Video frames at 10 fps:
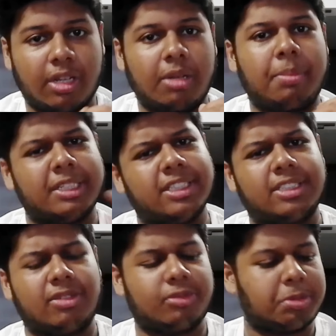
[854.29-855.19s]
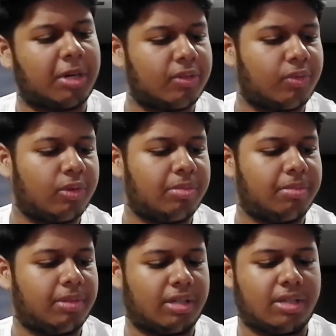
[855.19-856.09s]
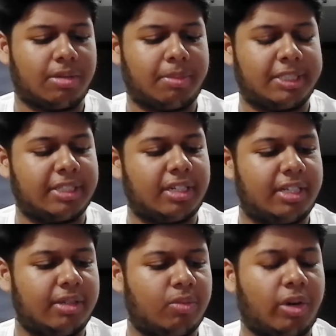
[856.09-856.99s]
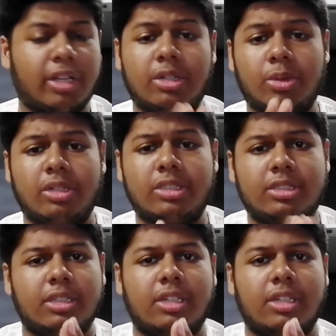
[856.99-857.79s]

Basics of smartphone, basically what I'll do is